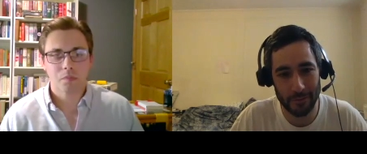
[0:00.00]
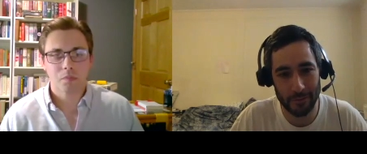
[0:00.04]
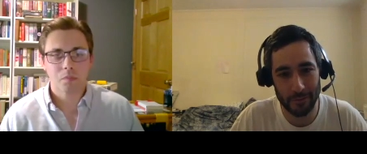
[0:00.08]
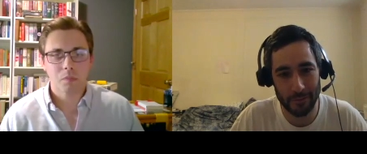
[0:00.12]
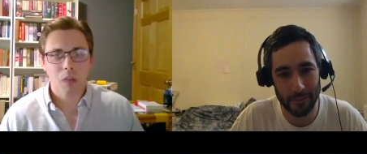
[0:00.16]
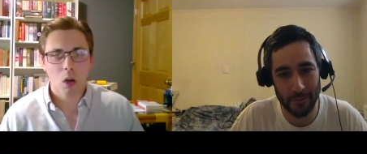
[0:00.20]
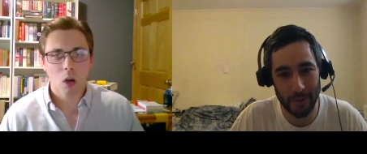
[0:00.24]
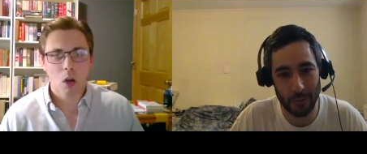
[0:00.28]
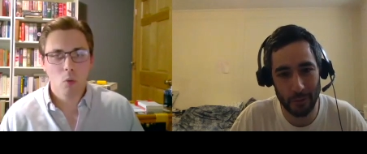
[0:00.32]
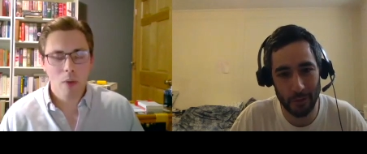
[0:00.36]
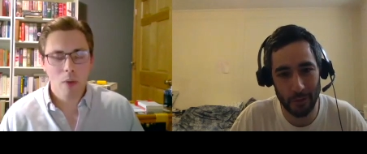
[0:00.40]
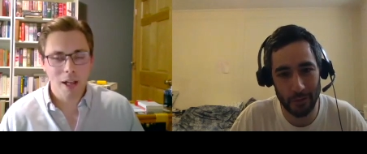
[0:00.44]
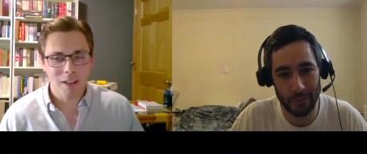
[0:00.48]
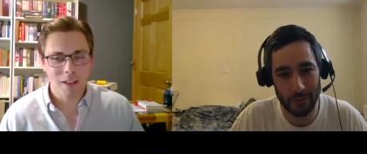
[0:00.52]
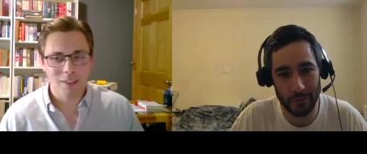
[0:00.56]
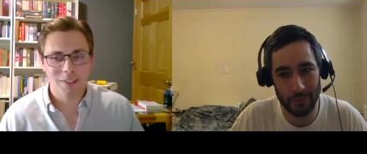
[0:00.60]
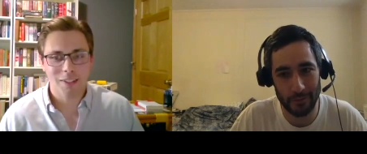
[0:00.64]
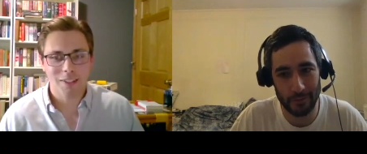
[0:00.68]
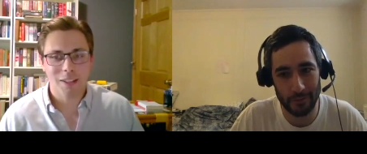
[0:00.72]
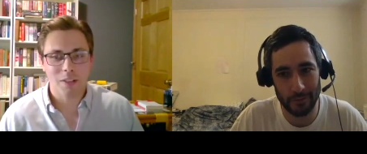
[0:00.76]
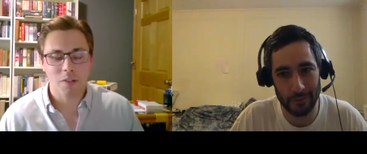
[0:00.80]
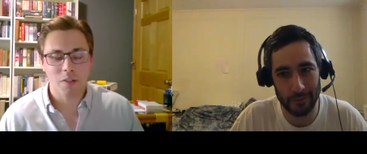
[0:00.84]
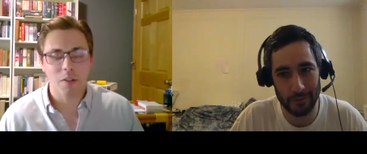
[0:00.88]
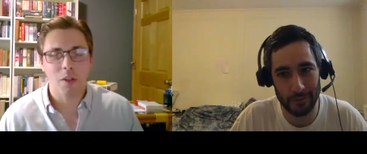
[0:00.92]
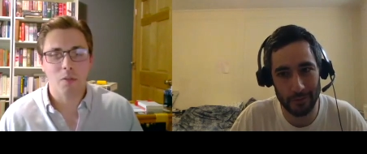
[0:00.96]
Speaker 1: Okay. Well,
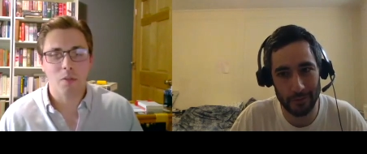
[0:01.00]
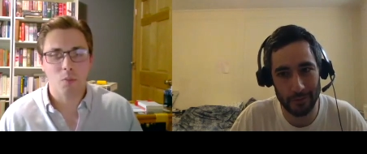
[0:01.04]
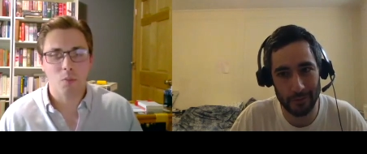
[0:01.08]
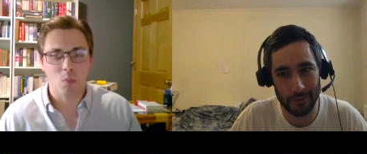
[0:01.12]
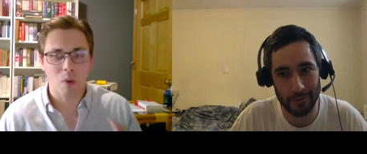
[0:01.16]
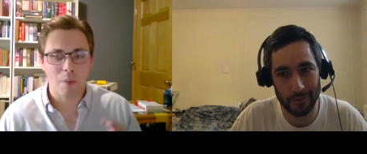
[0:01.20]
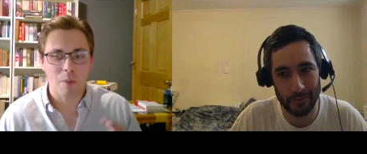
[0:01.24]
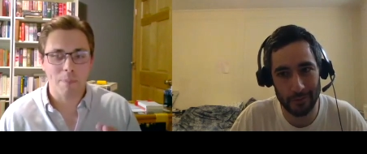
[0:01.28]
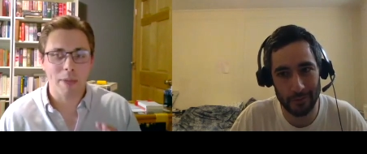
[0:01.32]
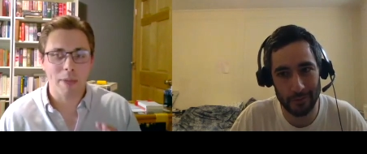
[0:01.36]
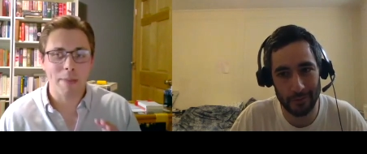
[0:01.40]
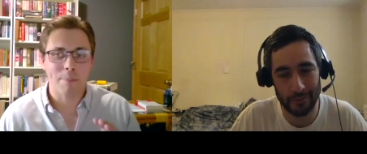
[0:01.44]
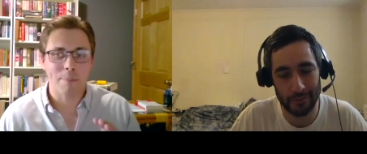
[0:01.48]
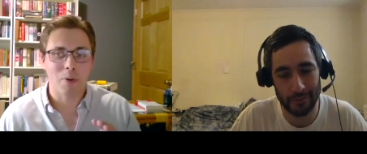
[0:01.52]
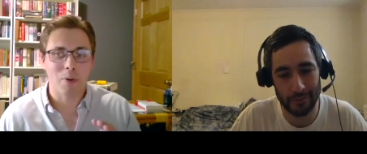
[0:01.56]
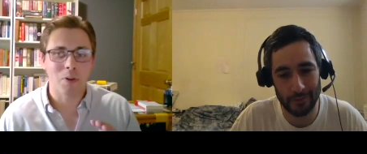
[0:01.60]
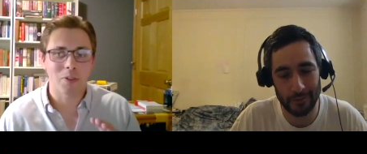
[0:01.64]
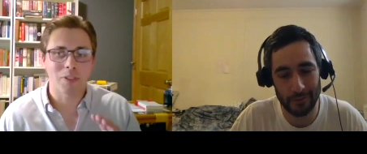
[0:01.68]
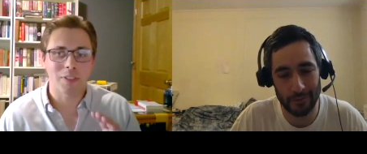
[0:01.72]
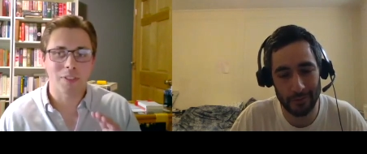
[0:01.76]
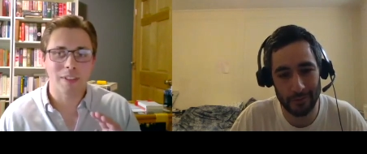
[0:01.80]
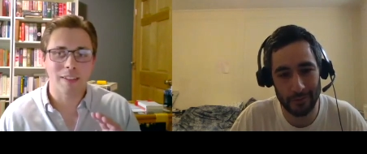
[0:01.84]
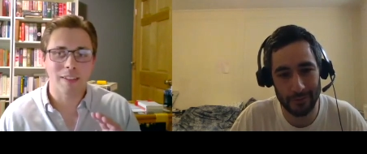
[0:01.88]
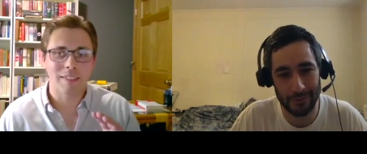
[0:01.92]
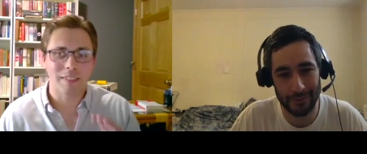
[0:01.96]
uh, what
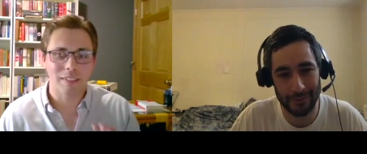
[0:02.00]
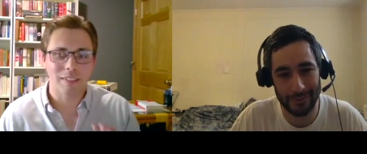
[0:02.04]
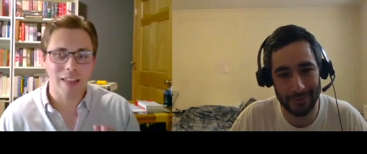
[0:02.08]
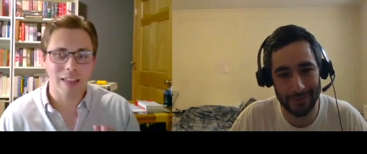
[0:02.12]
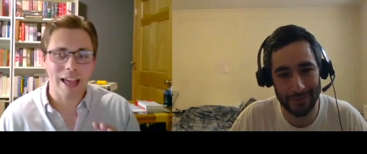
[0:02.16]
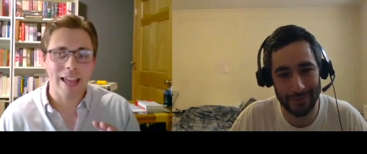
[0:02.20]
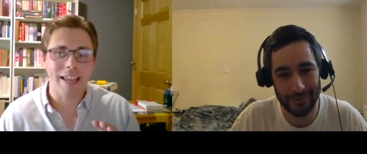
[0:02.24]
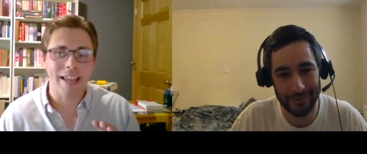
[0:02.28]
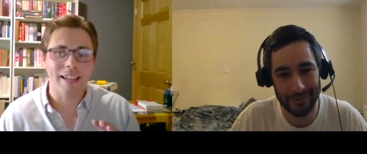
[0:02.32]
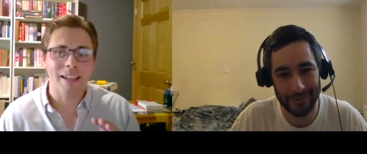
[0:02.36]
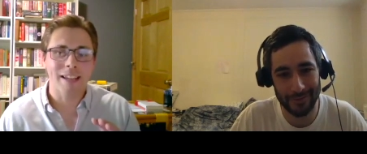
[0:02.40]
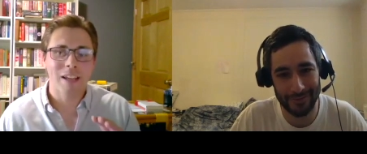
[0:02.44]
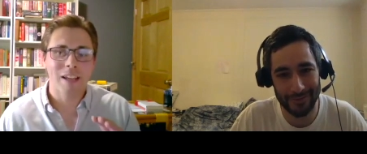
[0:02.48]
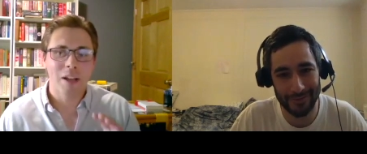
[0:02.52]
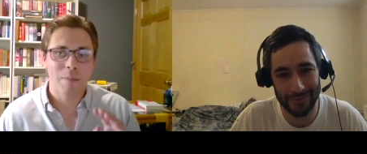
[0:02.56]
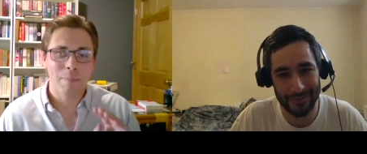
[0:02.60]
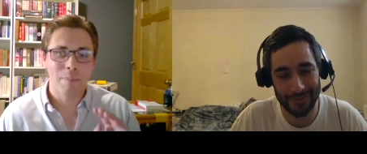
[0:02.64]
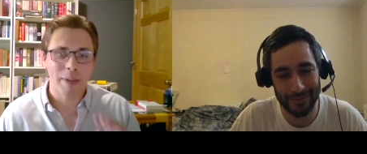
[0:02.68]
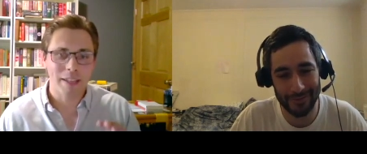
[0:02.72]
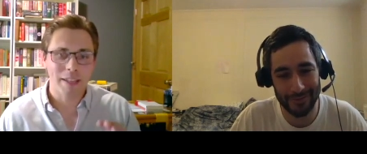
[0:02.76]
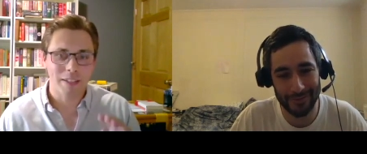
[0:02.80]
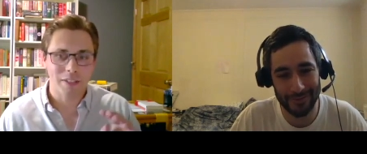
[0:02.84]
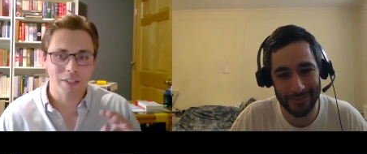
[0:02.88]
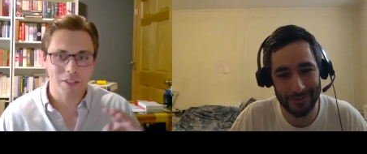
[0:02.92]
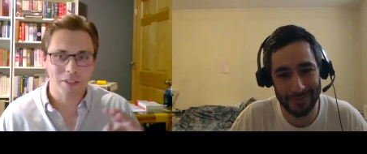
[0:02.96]
people like
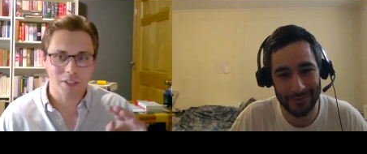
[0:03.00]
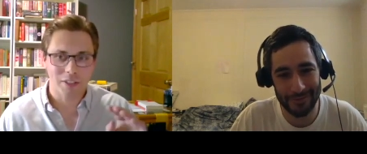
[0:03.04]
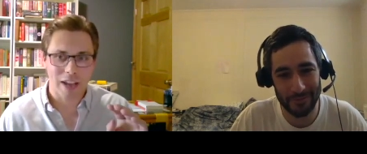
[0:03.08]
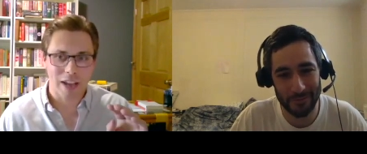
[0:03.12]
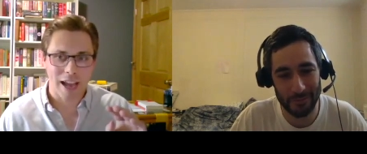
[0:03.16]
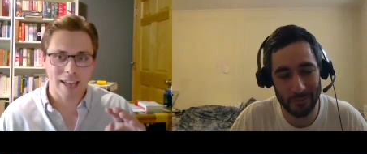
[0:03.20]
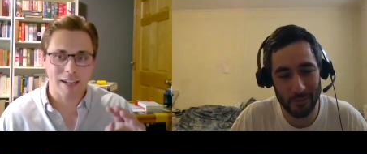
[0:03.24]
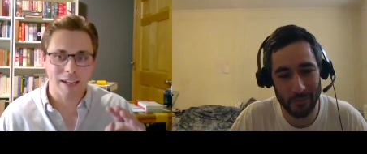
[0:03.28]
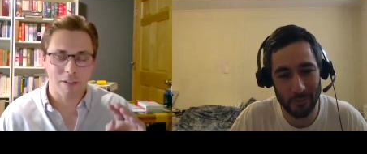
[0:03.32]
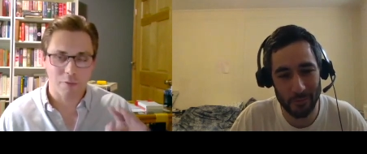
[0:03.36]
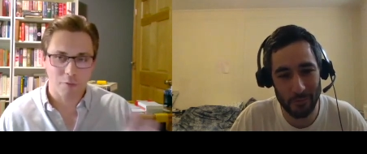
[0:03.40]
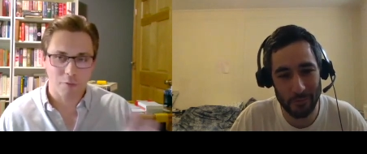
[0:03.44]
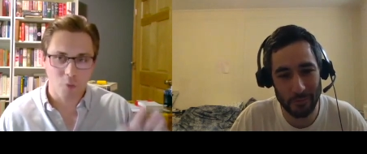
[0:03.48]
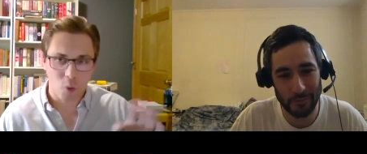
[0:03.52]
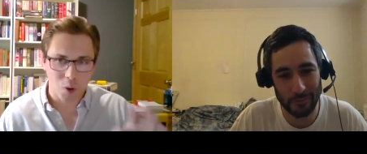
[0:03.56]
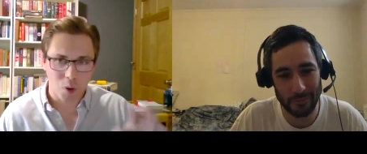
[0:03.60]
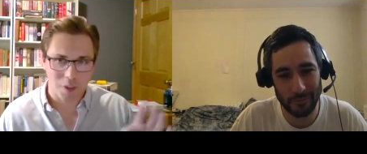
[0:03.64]
being decided for